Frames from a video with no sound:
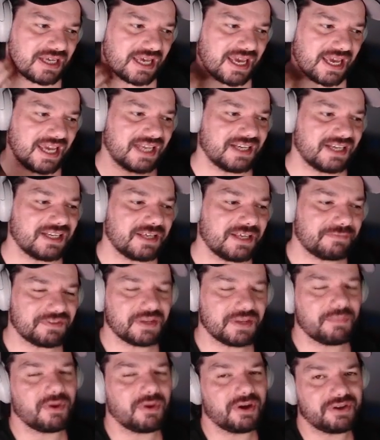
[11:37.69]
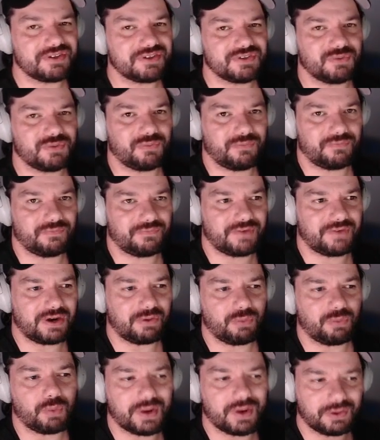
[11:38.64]
and if the model is
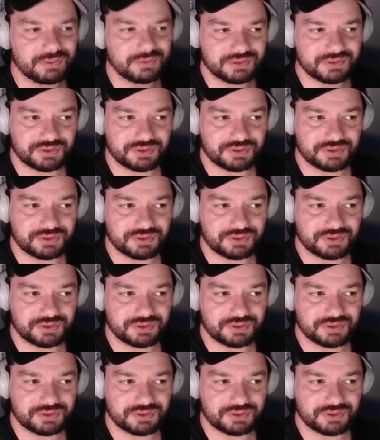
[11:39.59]
very well